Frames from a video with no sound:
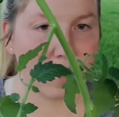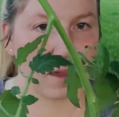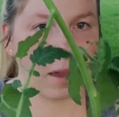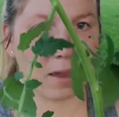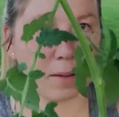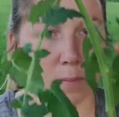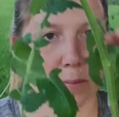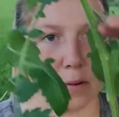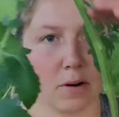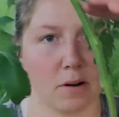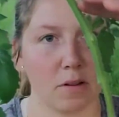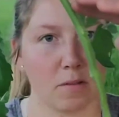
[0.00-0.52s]

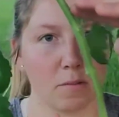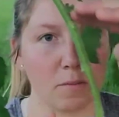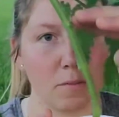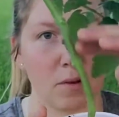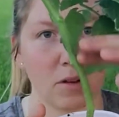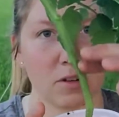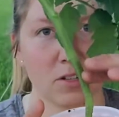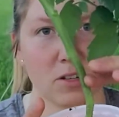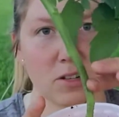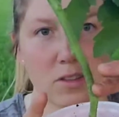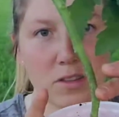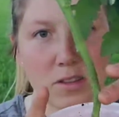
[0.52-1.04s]
and put as
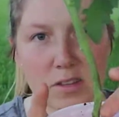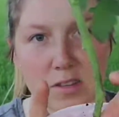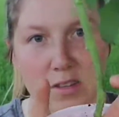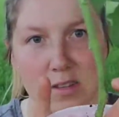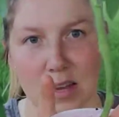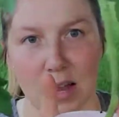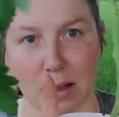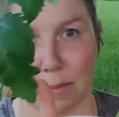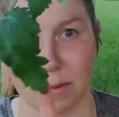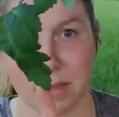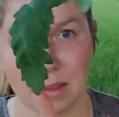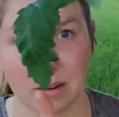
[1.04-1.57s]
much of this
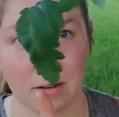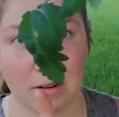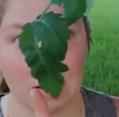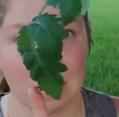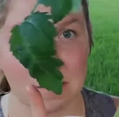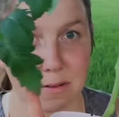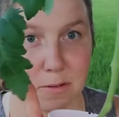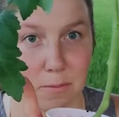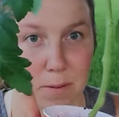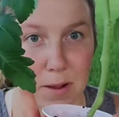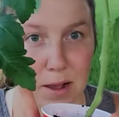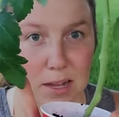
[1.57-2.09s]
stem in the
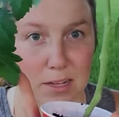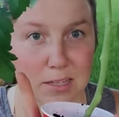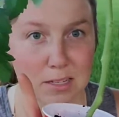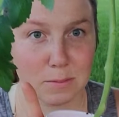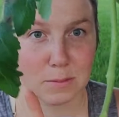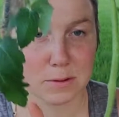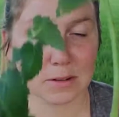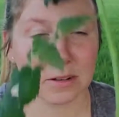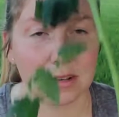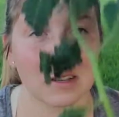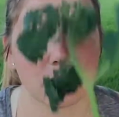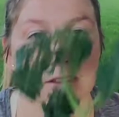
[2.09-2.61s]
ground as
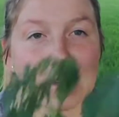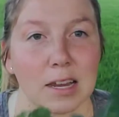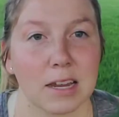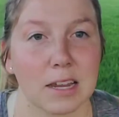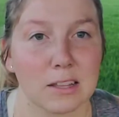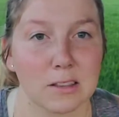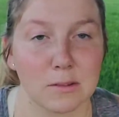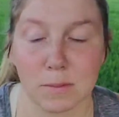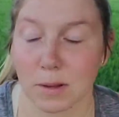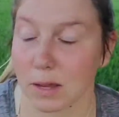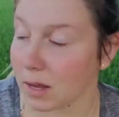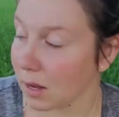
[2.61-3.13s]
possible, because that
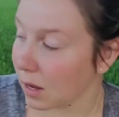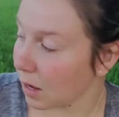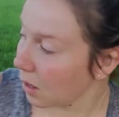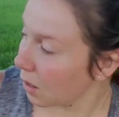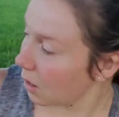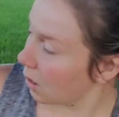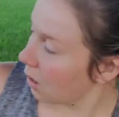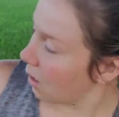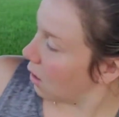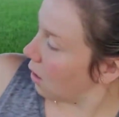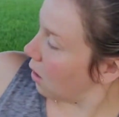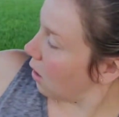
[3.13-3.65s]
gives me
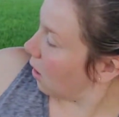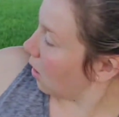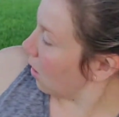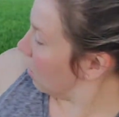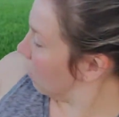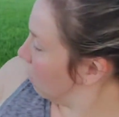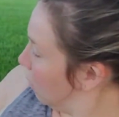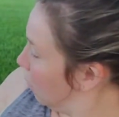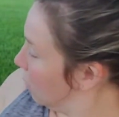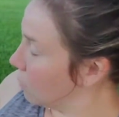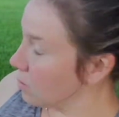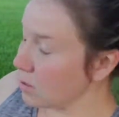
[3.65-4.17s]
a
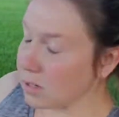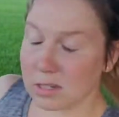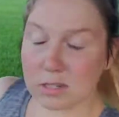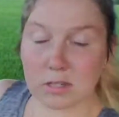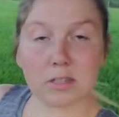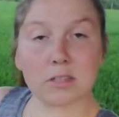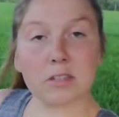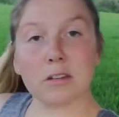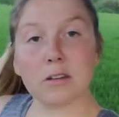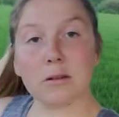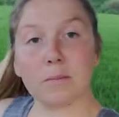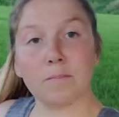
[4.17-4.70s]
good root
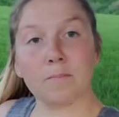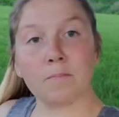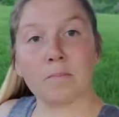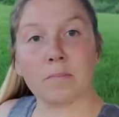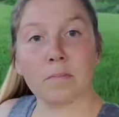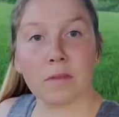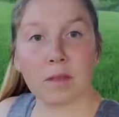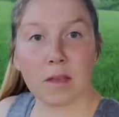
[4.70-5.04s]
system,